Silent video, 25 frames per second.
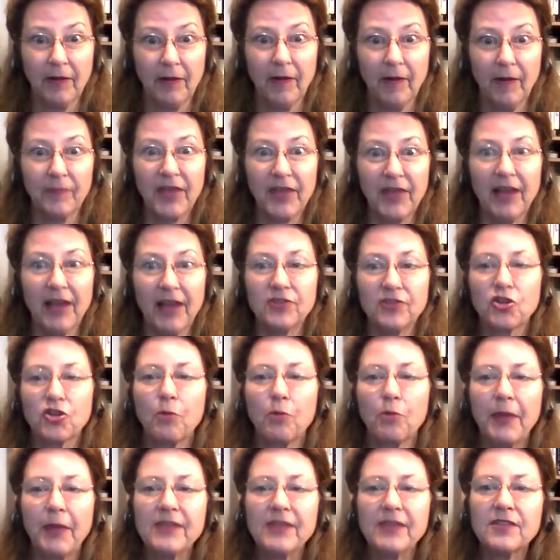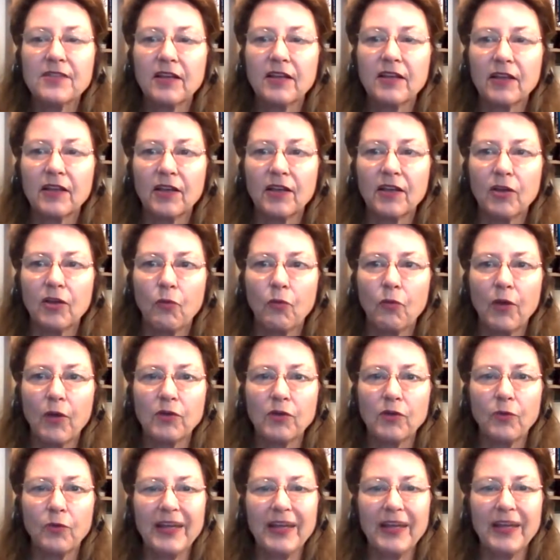And so basically
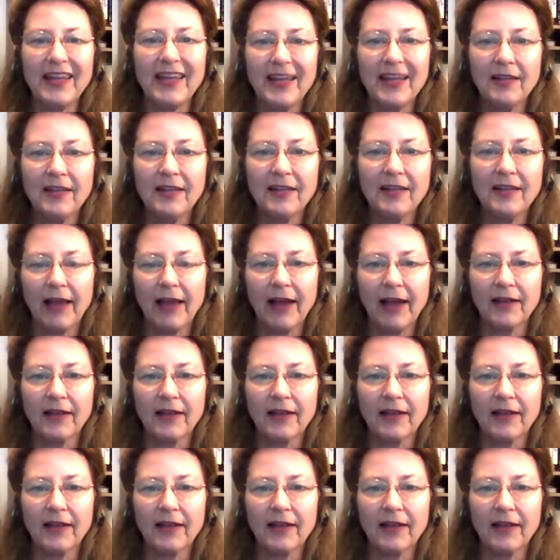when we eat that,